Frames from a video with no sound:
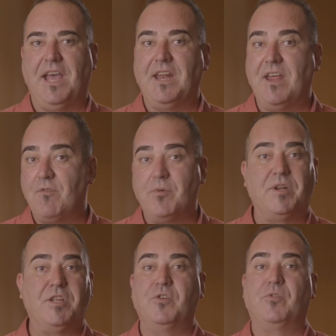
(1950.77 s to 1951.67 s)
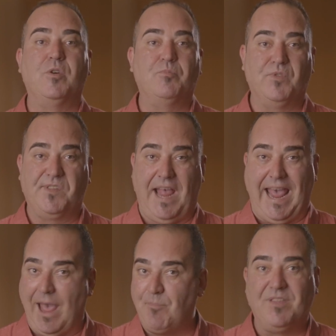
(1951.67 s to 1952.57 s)
and everyone in your group was
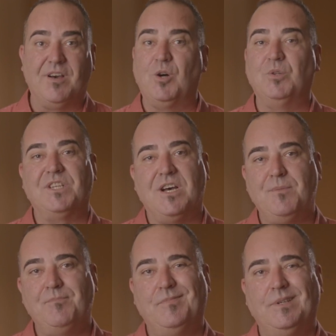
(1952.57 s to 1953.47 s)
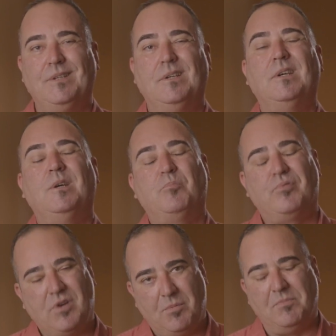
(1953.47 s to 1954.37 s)
happy the whole time?
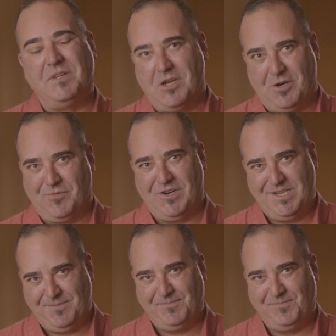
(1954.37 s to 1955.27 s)
Probably not, right?